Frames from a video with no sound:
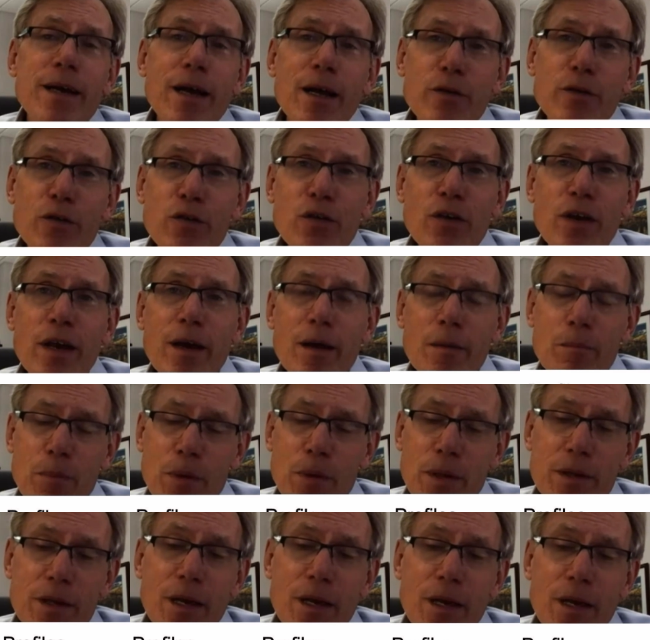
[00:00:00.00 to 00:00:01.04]
not see it,
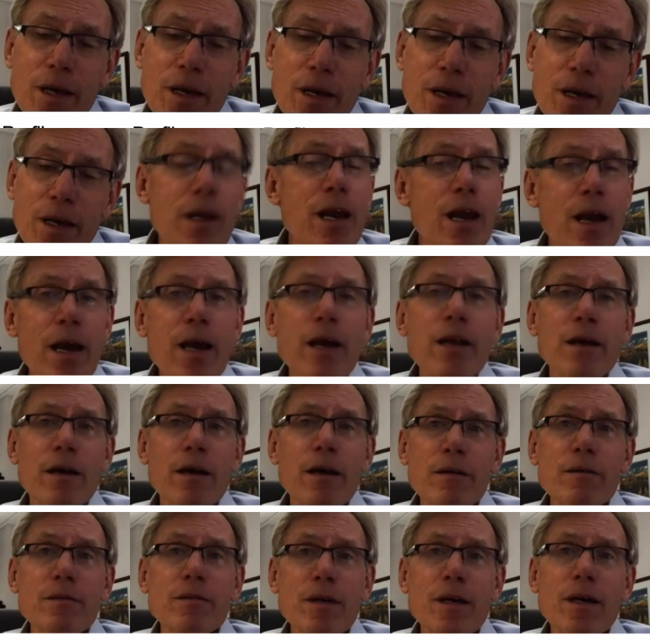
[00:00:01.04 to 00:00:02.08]
but the Ileana,
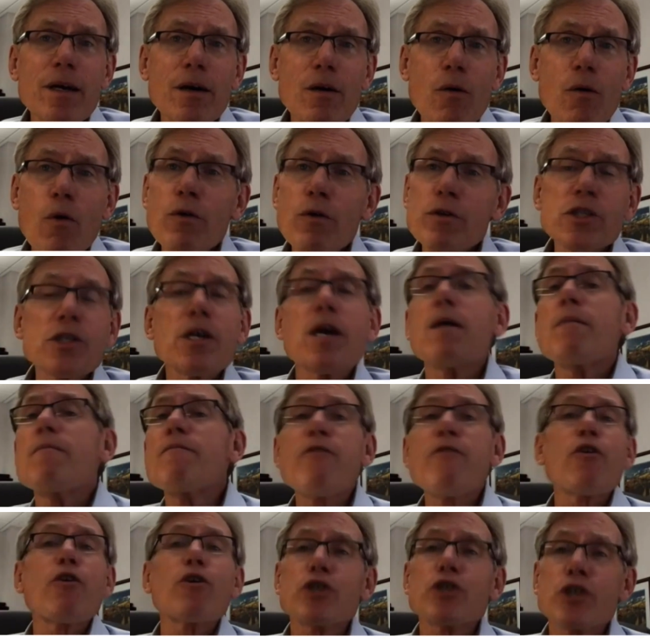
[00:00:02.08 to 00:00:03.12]
or some
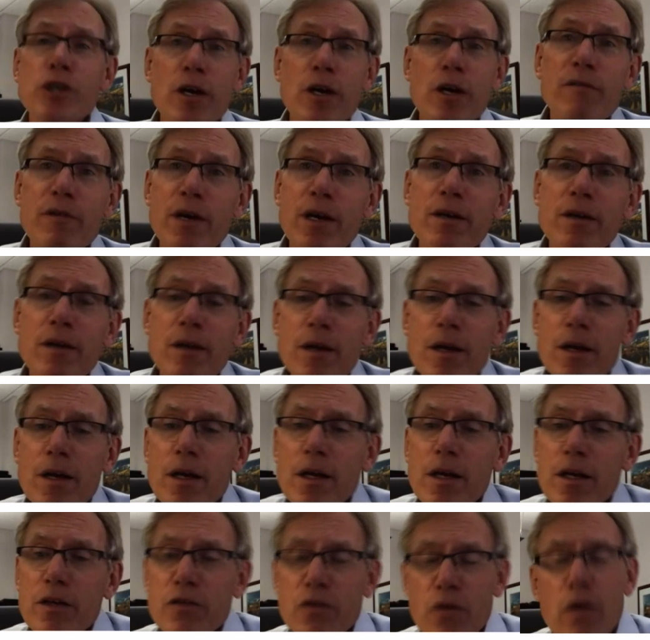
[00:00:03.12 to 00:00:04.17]
version of it,
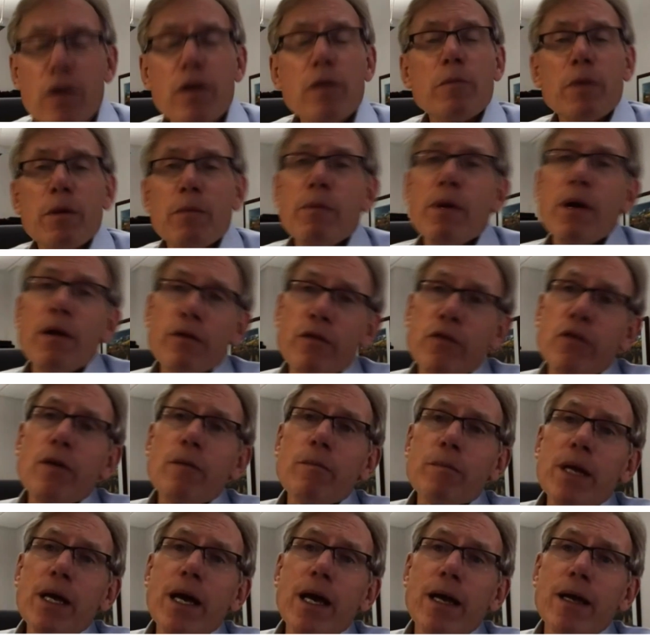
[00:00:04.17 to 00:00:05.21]
is going to be built
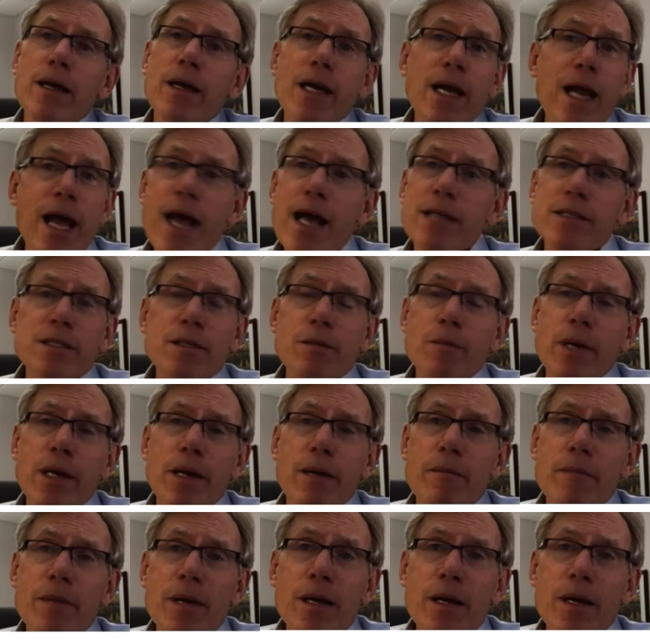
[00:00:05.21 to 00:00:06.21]
someday. It has to be.